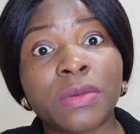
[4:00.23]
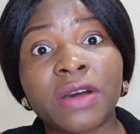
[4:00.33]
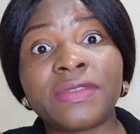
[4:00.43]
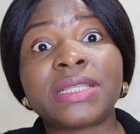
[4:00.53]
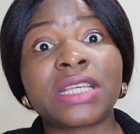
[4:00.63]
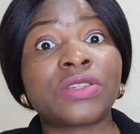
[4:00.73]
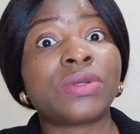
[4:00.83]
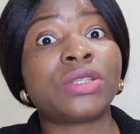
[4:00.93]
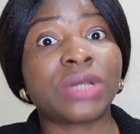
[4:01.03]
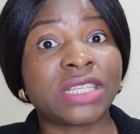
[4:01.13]
some of these
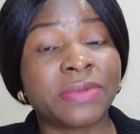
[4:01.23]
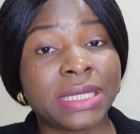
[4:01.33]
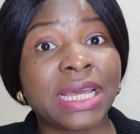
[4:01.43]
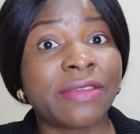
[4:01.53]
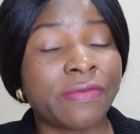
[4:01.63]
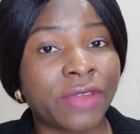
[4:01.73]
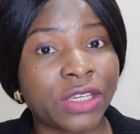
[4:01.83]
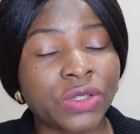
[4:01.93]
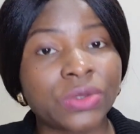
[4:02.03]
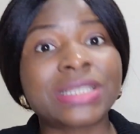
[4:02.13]
sexually transmitted
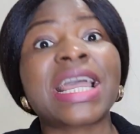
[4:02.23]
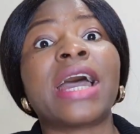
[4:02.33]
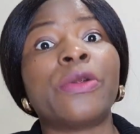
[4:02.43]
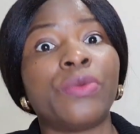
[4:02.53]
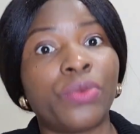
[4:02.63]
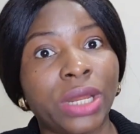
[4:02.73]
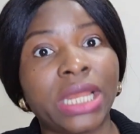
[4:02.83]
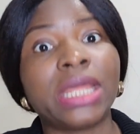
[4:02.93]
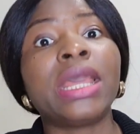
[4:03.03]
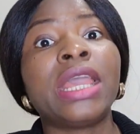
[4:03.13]
infections can
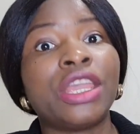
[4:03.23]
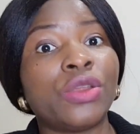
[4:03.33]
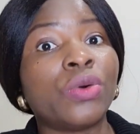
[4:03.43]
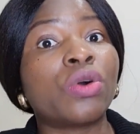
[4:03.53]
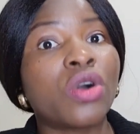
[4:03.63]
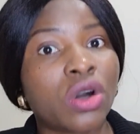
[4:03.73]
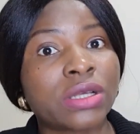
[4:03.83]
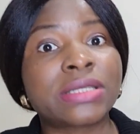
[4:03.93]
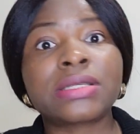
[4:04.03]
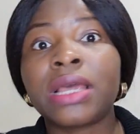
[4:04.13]
really
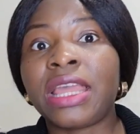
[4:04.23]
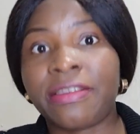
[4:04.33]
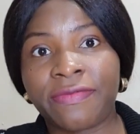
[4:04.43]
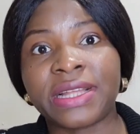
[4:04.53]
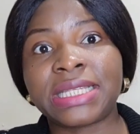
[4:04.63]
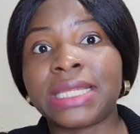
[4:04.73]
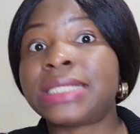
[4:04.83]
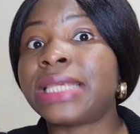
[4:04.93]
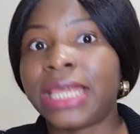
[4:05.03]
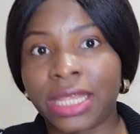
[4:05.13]
cause
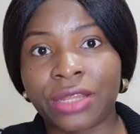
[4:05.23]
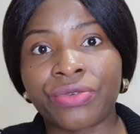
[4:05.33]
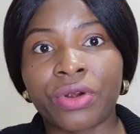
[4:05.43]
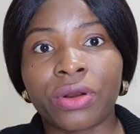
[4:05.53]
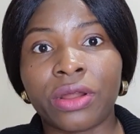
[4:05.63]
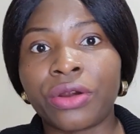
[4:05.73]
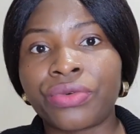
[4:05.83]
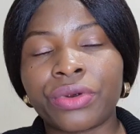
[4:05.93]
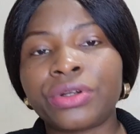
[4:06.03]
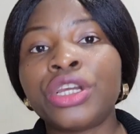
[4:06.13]
infertility in the long
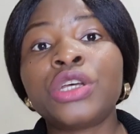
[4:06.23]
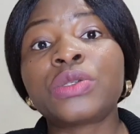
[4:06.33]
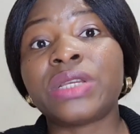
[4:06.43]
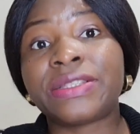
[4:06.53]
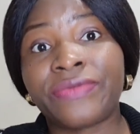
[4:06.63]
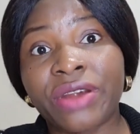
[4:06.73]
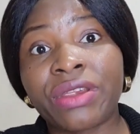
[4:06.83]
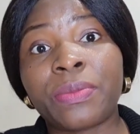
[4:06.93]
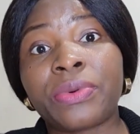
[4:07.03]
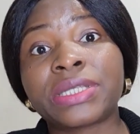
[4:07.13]
run. So it's very
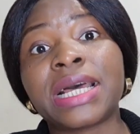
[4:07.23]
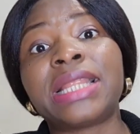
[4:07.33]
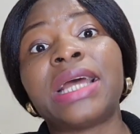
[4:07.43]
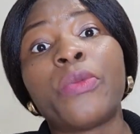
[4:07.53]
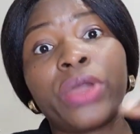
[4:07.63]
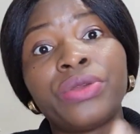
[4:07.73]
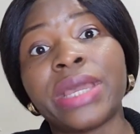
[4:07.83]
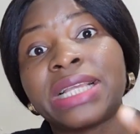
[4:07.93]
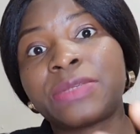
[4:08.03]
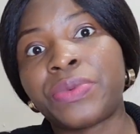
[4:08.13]
important that when you
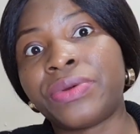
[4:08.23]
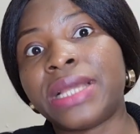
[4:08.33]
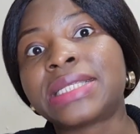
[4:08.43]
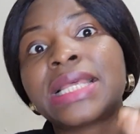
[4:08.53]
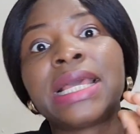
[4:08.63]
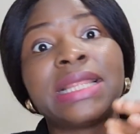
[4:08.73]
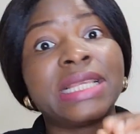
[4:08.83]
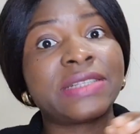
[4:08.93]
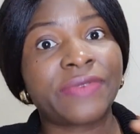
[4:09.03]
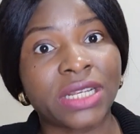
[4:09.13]
experience
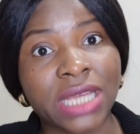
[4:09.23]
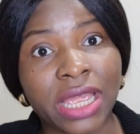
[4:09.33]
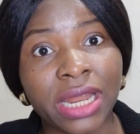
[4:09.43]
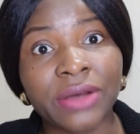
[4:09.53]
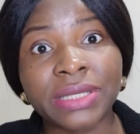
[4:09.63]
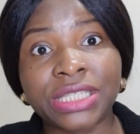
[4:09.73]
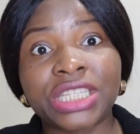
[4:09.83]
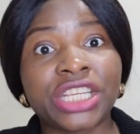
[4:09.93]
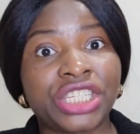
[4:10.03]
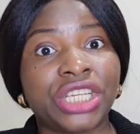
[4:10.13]
these vaginal
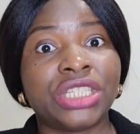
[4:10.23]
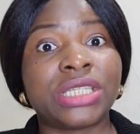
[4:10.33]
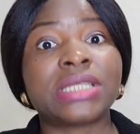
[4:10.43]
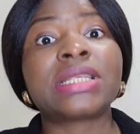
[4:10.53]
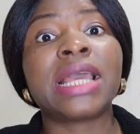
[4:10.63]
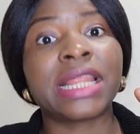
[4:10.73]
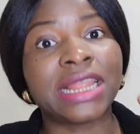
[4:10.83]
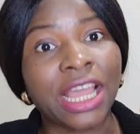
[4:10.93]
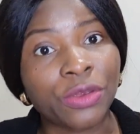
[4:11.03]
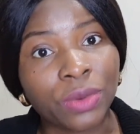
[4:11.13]
discharge changes,
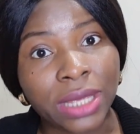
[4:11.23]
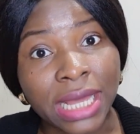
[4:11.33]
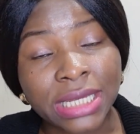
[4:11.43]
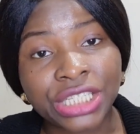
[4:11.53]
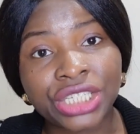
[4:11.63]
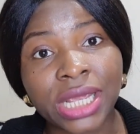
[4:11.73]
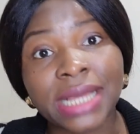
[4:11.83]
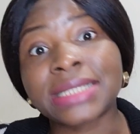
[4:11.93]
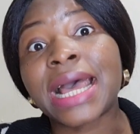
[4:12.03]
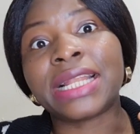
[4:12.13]
that you get it
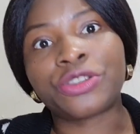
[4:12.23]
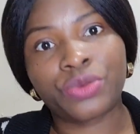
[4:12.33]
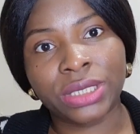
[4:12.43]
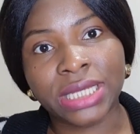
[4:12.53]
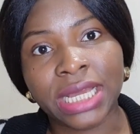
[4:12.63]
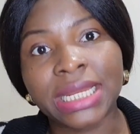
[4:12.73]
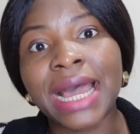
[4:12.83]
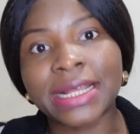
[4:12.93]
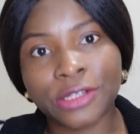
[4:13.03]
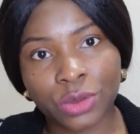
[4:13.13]
checked and treated
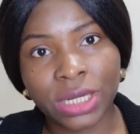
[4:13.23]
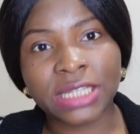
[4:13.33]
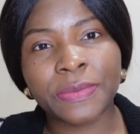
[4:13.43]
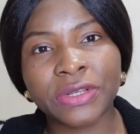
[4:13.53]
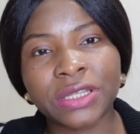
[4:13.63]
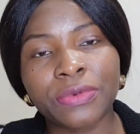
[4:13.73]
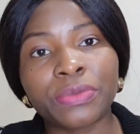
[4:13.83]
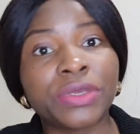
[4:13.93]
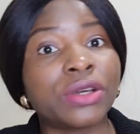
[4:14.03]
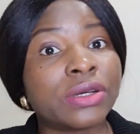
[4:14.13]
as soon as possible,
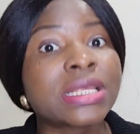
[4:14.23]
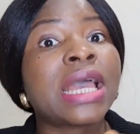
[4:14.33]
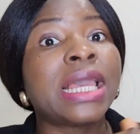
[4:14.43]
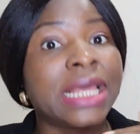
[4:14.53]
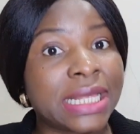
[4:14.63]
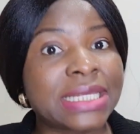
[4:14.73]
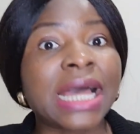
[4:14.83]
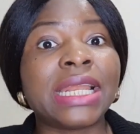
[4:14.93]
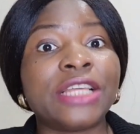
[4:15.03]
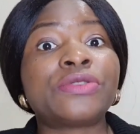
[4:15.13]
because it
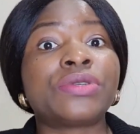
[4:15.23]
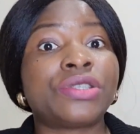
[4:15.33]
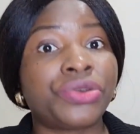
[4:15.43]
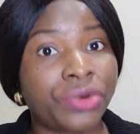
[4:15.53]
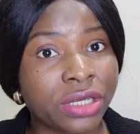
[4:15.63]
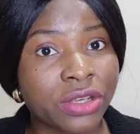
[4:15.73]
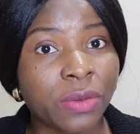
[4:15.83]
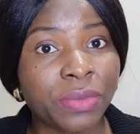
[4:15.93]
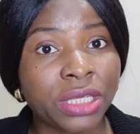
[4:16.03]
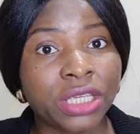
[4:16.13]
can lead to serious
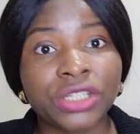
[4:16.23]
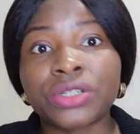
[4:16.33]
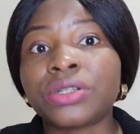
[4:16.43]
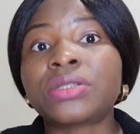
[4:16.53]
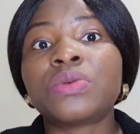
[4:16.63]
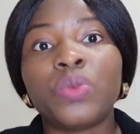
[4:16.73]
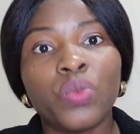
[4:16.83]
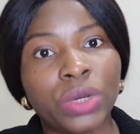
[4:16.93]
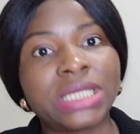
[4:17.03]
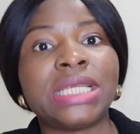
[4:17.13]
complications
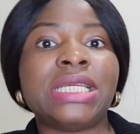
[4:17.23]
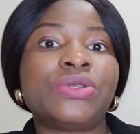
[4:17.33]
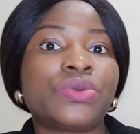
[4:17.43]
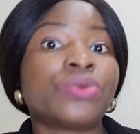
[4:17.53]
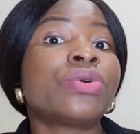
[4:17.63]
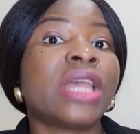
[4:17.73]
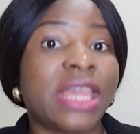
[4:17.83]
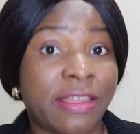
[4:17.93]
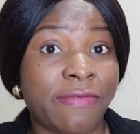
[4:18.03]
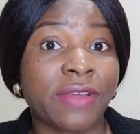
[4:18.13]
which lead to
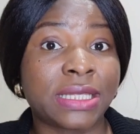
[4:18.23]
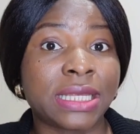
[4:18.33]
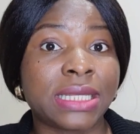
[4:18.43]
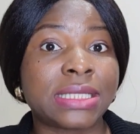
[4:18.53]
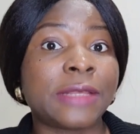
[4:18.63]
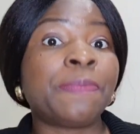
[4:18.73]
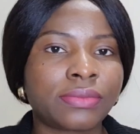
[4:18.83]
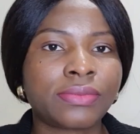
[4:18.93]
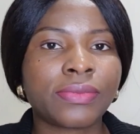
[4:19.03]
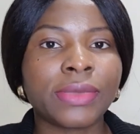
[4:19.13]
infertility.
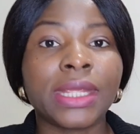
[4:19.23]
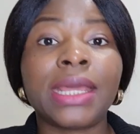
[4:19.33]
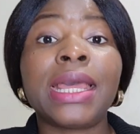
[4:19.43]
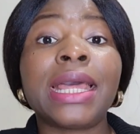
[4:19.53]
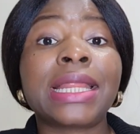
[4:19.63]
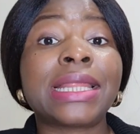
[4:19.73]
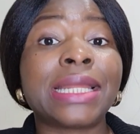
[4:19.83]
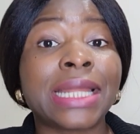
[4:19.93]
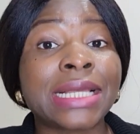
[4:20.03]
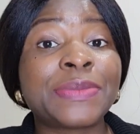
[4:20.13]
The
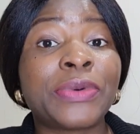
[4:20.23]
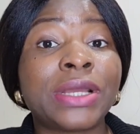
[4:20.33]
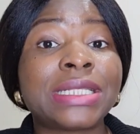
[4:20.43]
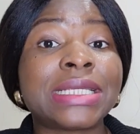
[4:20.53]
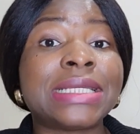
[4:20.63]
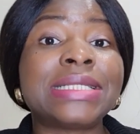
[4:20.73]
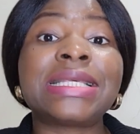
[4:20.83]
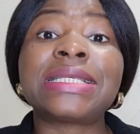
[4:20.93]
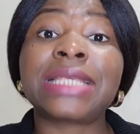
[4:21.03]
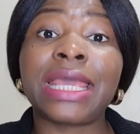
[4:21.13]
next point is
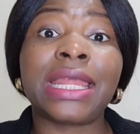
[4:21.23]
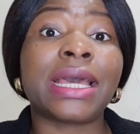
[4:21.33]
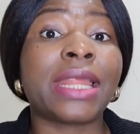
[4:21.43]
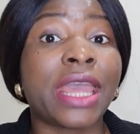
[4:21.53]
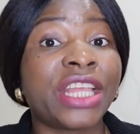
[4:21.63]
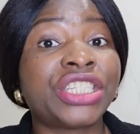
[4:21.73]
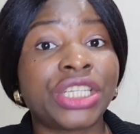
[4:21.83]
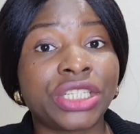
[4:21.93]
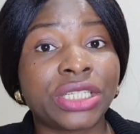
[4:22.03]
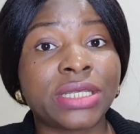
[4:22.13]
skin and hair
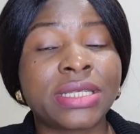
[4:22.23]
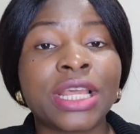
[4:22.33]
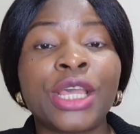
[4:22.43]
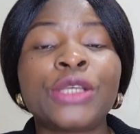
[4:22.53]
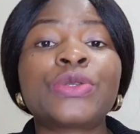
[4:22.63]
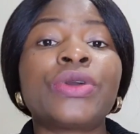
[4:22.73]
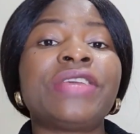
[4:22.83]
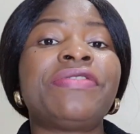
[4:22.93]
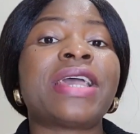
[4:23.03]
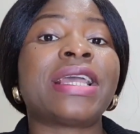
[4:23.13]
changes. So
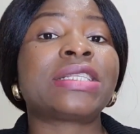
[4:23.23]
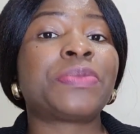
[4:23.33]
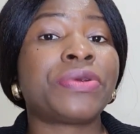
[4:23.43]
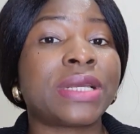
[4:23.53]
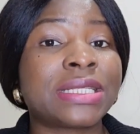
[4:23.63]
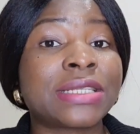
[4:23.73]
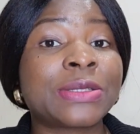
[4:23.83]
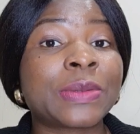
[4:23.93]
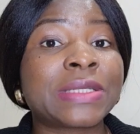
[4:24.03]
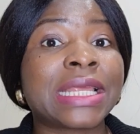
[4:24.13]
if you're experiencing
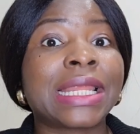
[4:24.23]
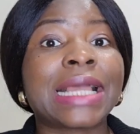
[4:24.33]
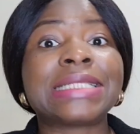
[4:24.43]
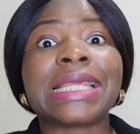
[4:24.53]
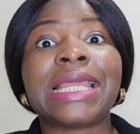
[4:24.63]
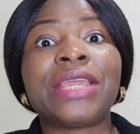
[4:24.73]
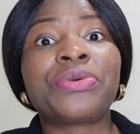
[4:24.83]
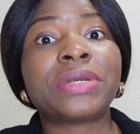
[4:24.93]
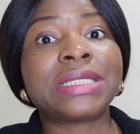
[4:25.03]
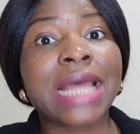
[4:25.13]
something like
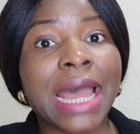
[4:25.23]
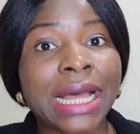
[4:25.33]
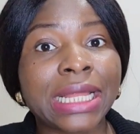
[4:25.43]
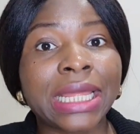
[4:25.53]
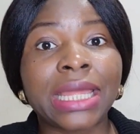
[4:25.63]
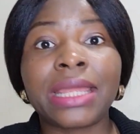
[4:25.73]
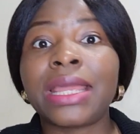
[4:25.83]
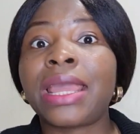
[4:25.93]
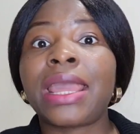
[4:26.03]
increased acne,